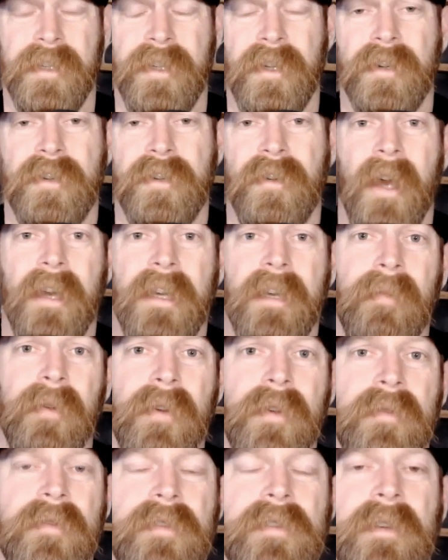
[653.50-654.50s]
you're trying to
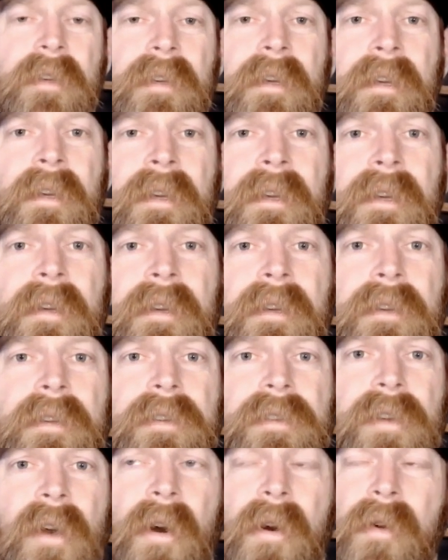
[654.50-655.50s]
produce.
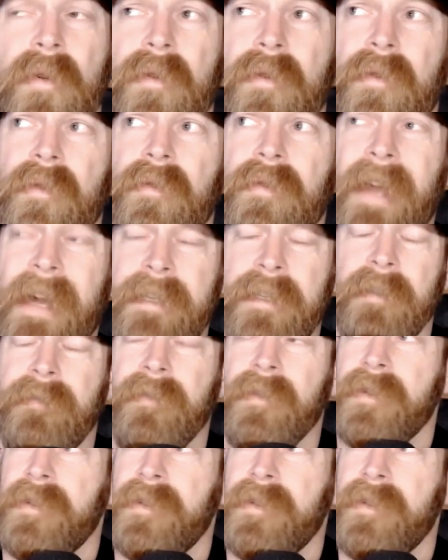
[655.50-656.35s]
So that's the first